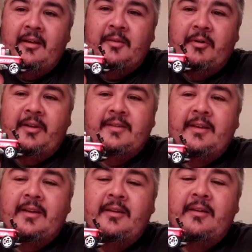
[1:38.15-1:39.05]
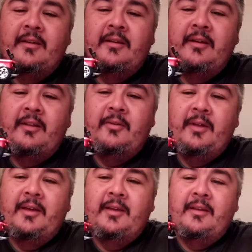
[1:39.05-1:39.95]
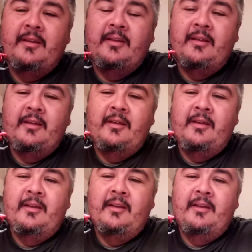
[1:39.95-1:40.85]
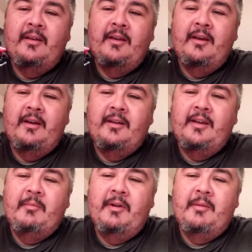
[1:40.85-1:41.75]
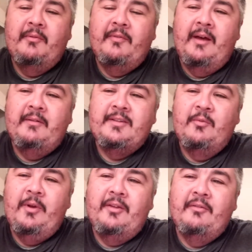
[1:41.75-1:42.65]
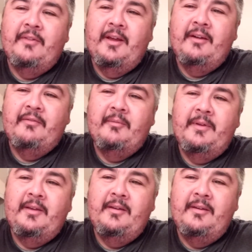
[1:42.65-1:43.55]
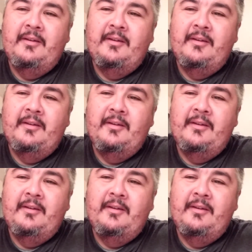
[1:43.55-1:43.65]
It's pretty sick. I do like it. Coming to number 5 is the radio flyer for me.